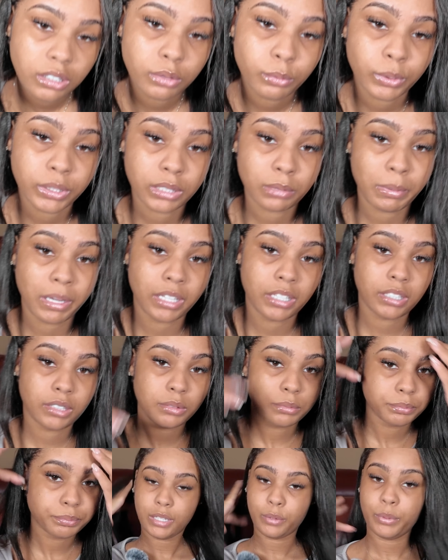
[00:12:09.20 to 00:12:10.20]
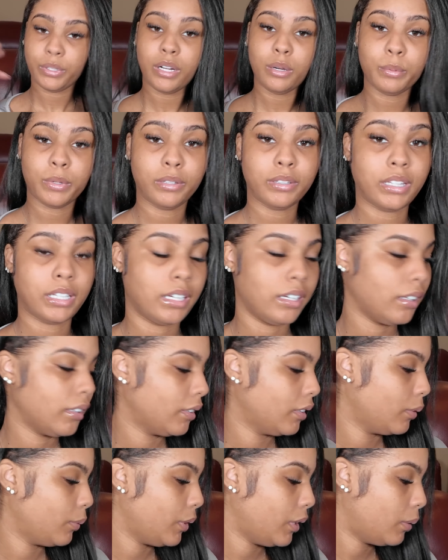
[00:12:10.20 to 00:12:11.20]
with the makeup. And we don't want that.
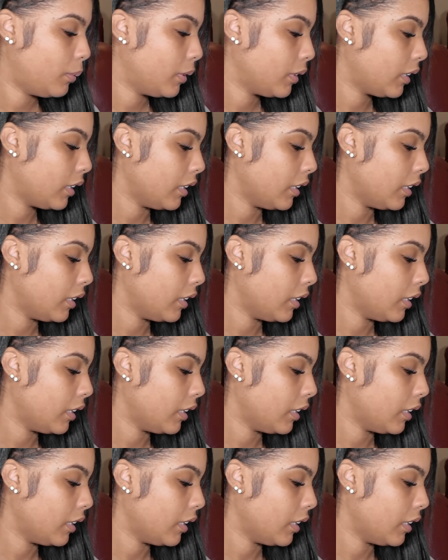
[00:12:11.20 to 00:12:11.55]
We don't want